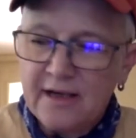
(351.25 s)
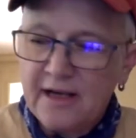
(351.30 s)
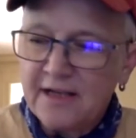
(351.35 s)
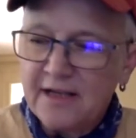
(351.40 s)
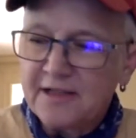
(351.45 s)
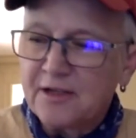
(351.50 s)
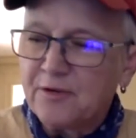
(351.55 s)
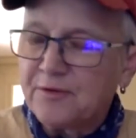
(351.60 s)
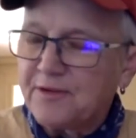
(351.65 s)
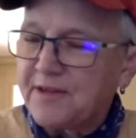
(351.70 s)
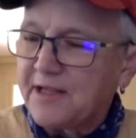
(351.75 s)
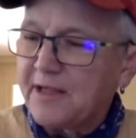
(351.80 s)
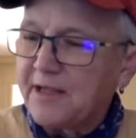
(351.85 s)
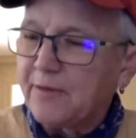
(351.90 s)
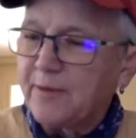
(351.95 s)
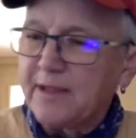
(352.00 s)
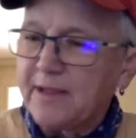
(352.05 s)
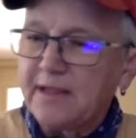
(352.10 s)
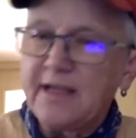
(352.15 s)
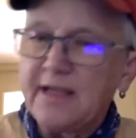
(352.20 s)
I don't
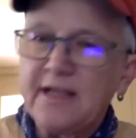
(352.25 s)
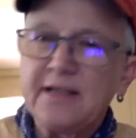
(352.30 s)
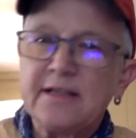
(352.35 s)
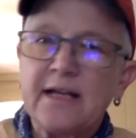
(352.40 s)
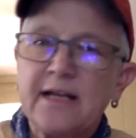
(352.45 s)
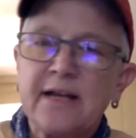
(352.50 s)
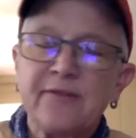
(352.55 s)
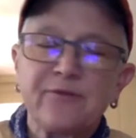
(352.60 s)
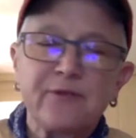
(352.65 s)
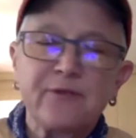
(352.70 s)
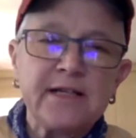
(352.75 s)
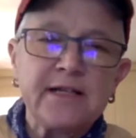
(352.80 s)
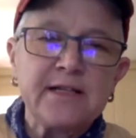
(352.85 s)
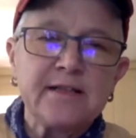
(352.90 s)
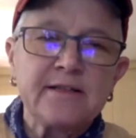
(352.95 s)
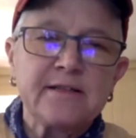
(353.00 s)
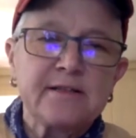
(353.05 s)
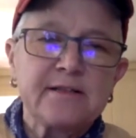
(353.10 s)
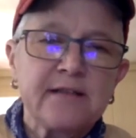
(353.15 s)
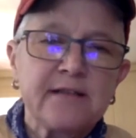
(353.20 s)
think we need
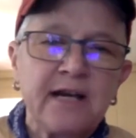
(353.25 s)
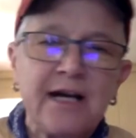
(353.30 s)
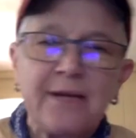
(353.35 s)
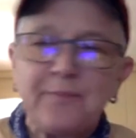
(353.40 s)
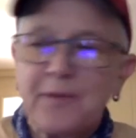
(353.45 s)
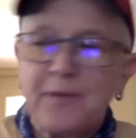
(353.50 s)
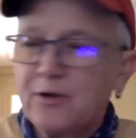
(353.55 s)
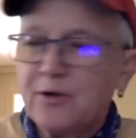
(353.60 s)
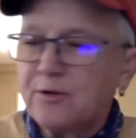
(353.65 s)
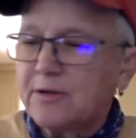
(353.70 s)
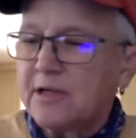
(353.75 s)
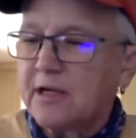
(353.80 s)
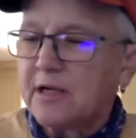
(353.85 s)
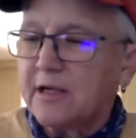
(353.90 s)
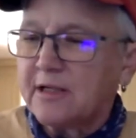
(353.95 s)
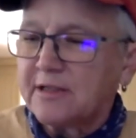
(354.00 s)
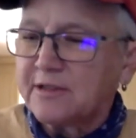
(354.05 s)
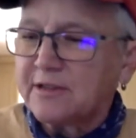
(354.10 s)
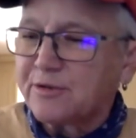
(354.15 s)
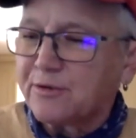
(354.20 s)
every topo
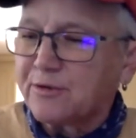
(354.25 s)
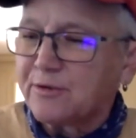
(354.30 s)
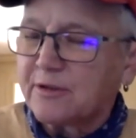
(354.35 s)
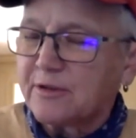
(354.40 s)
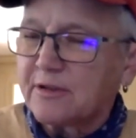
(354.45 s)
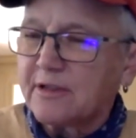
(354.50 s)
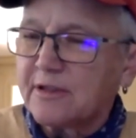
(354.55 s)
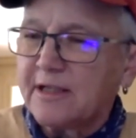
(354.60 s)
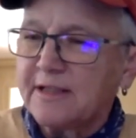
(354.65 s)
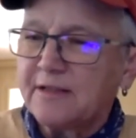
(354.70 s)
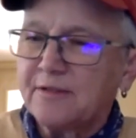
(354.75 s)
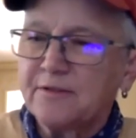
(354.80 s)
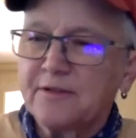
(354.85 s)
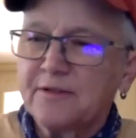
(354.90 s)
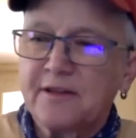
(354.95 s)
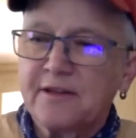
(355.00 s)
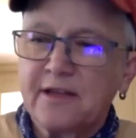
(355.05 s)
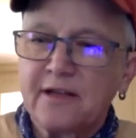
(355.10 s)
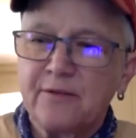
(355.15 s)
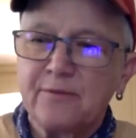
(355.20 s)
contour. I don't
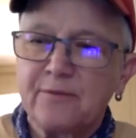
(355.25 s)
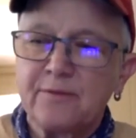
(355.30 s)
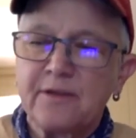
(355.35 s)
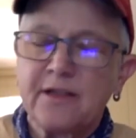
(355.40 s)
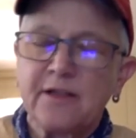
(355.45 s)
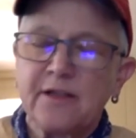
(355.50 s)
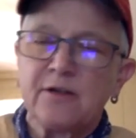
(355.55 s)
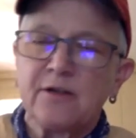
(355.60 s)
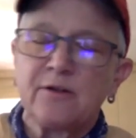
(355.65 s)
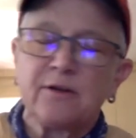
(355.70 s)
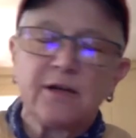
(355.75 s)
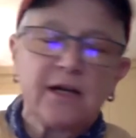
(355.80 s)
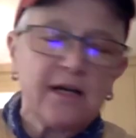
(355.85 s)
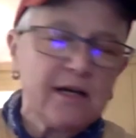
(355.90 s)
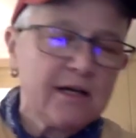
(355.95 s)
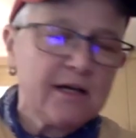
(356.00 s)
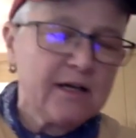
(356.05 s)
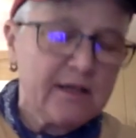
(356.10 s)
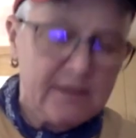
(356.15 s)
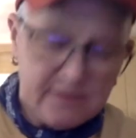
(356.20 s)
think, you know,
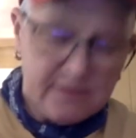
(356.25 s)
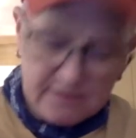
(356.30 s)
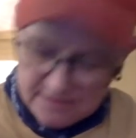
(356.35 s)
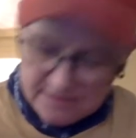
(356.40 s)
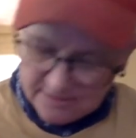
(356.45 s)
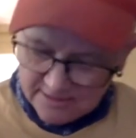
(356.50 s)
uh,